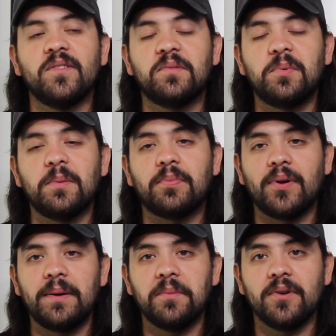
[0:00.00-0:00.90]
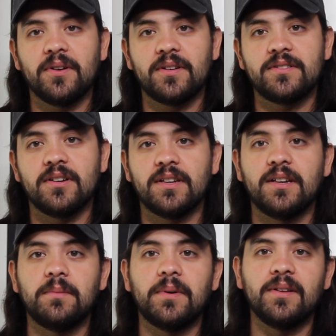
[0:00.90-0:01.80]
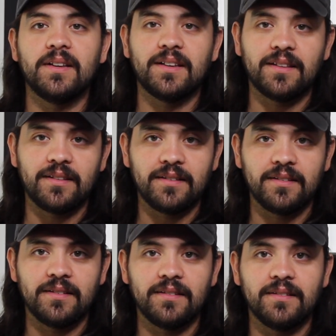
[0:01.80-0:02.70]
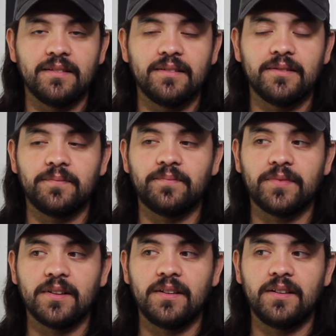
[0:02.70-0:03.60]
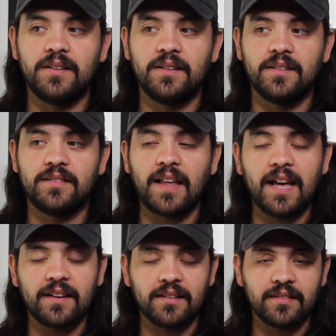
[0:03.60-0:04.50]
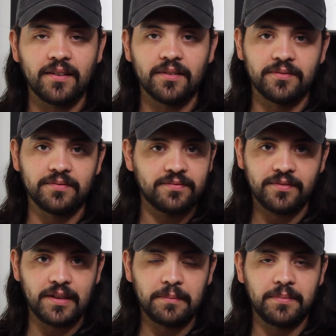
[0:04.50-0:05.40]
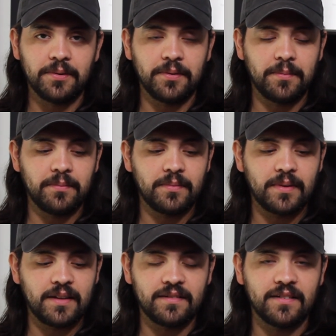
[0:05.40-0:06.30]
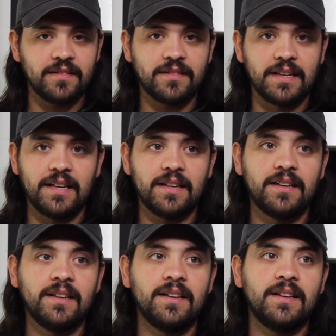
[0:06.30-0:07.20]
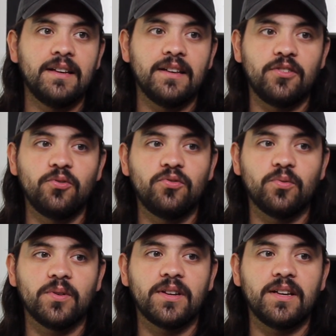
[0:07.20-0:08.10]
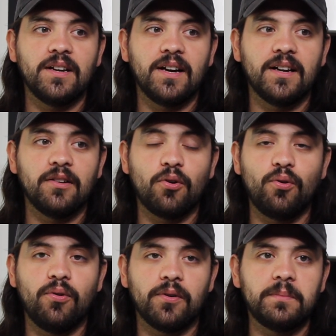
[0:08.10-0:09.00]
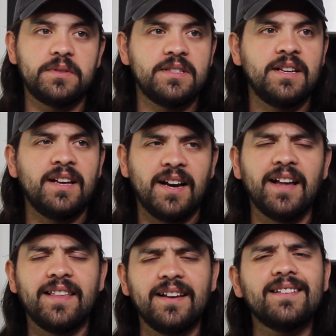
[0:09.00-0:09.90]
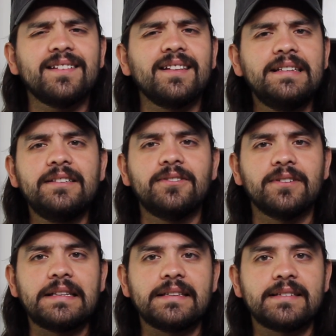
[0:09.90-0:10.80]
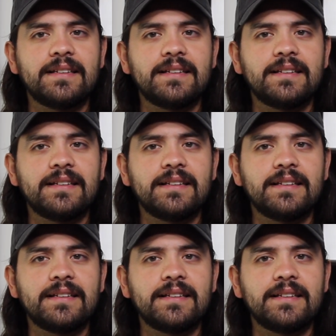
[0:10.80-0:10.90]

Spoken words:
have to be a Primarch talking about like the status of the Imperium as it is today. You twerking on a corpse, I think, is illegal in this